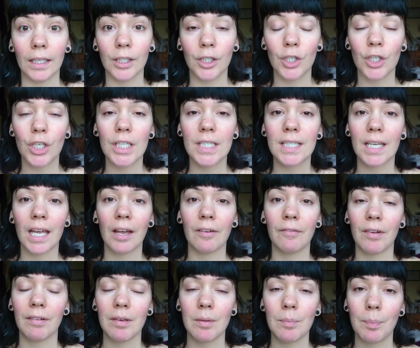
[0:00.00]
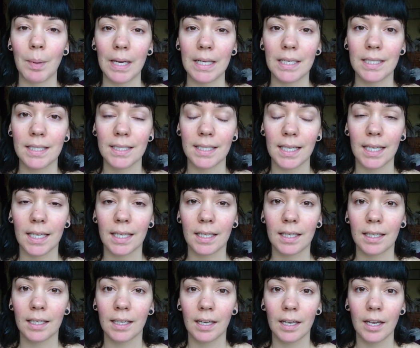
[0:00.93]
you need to have very
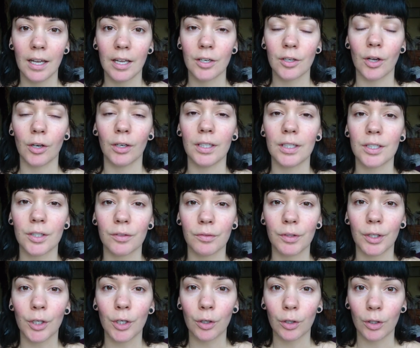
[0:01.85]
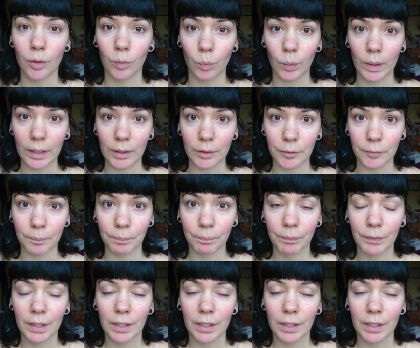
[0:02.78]
basic knowledge of the colour wheel.